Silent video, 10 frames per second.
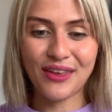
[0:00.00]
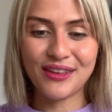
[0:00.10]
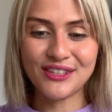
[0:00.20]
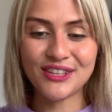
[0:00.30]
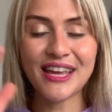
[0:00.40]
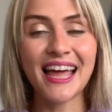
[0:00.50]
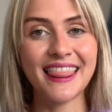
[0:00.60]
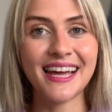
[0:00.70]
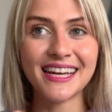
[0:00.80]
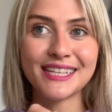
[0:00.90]
So yeah,
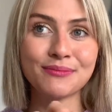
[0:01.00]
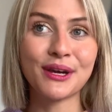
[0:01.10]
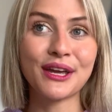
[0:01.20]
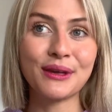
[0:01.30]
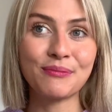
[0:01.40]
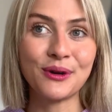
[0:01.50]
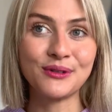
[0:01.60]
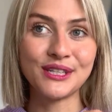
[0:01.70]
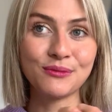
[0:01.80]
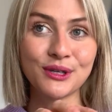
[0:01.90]
that is my
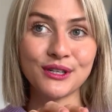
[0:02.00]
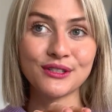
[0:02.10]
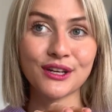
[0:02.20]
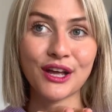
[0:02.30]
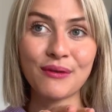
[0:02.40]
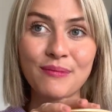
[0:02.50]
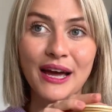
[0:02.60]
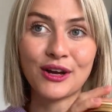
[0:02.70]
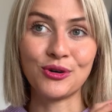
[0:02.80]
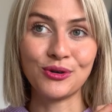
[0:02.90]
Protein World
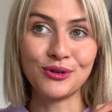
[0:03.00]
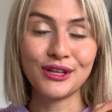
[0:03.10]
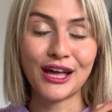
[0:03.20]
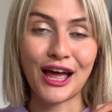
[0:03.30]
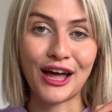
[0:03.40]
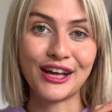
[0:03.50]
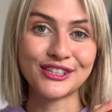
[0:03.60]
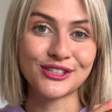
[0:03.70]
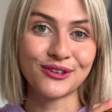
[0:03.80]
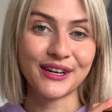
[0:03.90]
comeback haul.
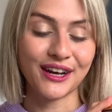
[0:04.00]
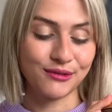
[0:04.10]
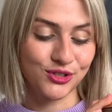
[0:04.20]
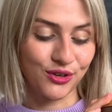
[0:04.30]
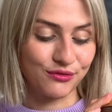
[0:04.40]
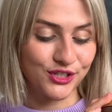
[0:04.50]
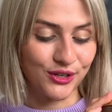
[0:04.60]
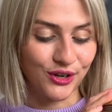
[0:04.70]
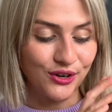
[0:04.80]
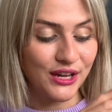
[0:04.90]
Sorry I was gone for so
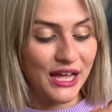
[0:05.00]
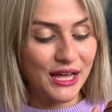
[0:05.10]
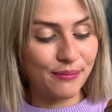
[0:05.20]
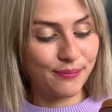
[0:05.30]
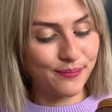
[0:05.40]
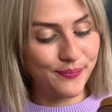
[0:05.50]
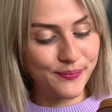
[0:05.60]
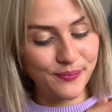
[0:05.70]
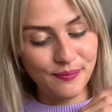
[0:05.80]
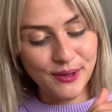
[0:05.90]
long.
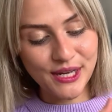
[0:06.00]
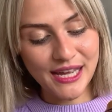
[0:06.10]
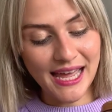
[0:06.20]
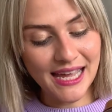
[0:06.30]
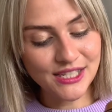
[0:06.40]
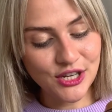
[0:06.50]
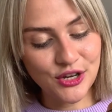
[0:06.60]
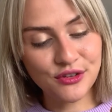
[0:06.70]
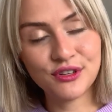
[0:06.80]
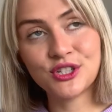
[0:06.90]
but head
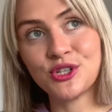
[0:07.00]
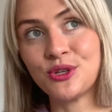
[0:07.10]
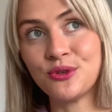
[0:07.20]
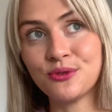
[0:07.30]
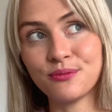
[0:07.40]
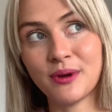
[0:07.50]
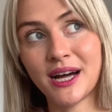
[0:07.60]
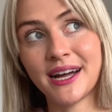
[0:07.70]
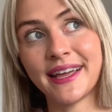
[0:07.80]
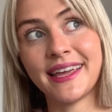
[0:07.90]
over to
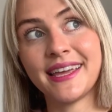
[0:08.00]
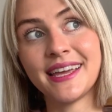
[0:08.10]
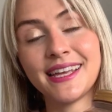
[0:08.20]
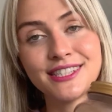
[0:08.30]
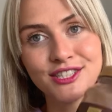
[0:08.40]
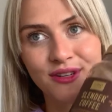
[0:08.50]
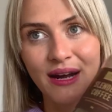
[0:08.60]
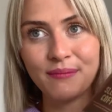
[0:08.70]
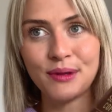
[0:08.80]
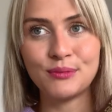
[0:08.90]
my
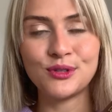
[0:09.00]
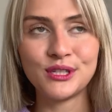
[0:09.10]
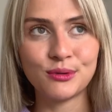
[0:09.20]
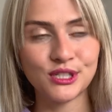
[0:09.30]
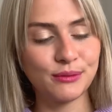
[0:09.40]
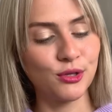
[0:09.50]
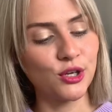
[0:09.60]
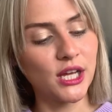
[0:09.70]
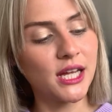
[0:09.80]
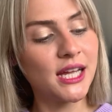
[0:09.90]
Instagram, Beauty Body
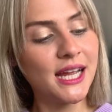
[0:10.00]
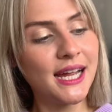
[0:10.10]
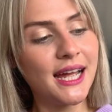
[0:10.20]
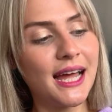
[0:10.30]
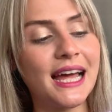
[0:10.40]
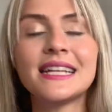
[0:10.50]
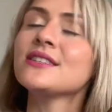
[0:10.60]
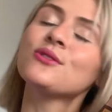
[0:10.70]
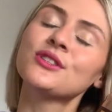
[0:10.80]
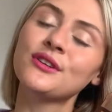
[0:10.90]
Blogger. And
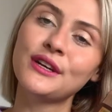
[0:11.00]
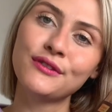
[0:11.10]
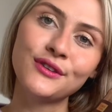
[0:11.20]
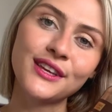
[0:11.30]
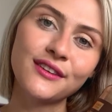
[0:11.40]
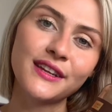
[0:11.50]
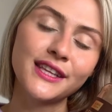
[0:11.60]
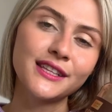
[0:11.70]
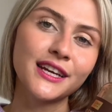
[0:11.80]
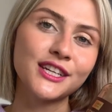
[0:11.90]
also, if you think of
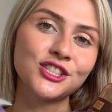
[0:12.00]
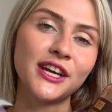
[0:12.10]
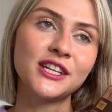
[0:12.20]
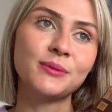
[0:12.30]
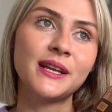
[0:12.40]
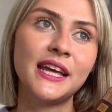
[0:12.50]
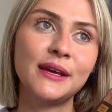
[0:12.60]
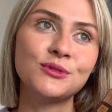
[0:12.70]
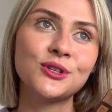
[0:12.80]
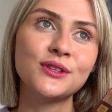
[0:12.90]
anything that I could change my name
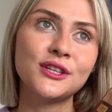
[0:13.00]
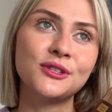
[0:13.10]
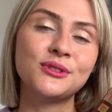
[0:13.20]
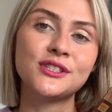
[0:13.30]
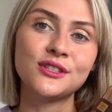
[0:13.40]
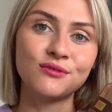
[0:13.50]
to that you would still